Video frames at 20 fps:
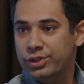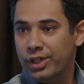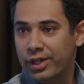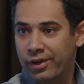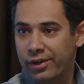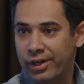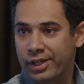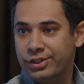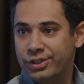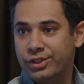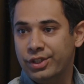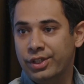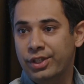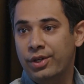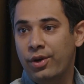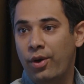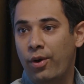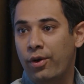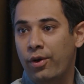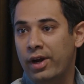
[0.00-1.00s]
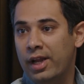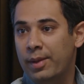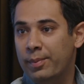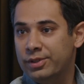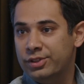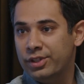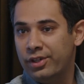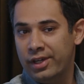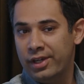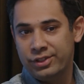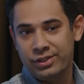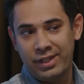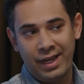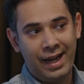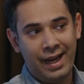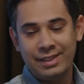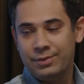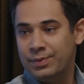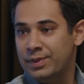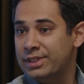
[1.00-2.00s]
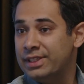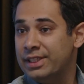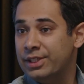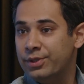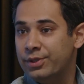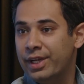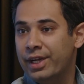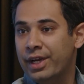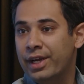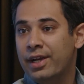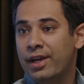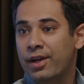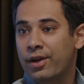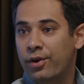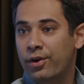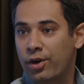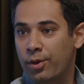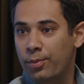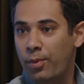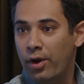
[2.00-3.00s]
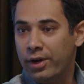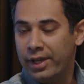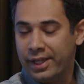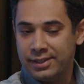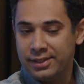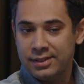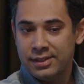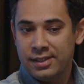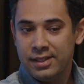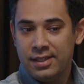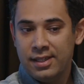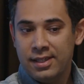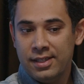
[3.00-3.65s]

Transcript: generation or image generation, and as we see today, robotics.